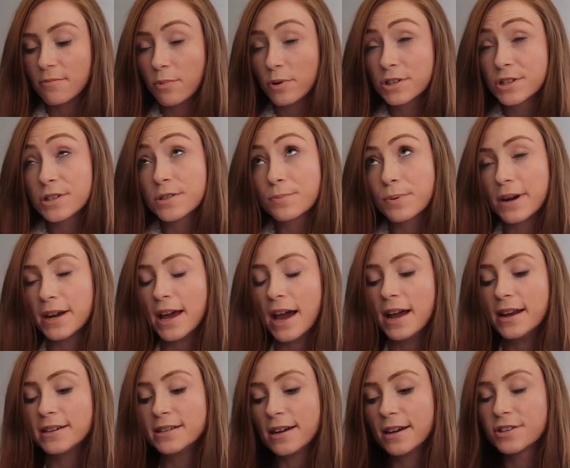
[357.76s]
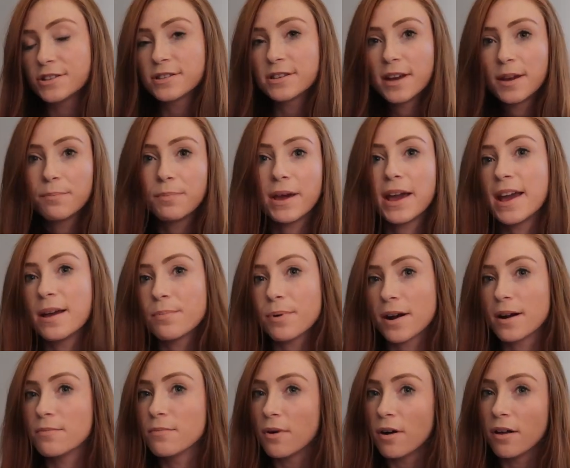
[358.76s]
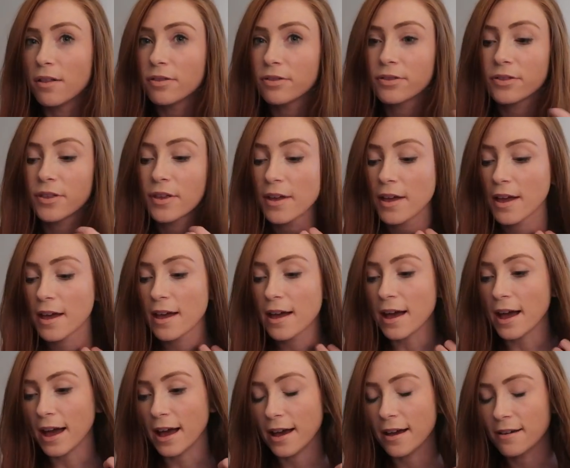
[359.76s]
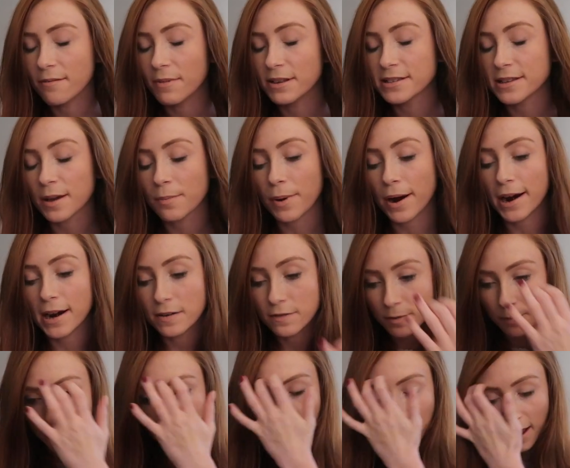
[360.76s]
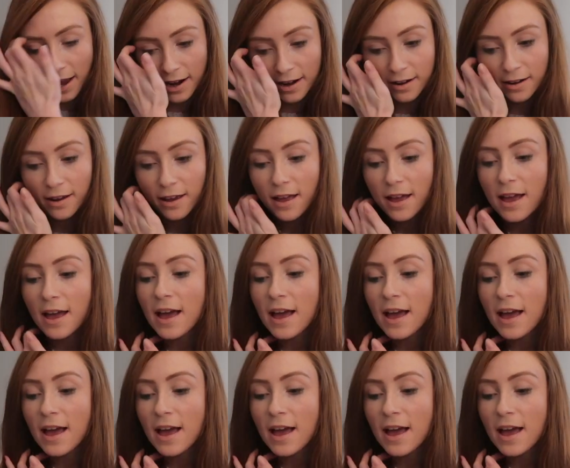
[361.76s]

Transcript: which is pretty handy. I just like pay per month. It's like part of a plan,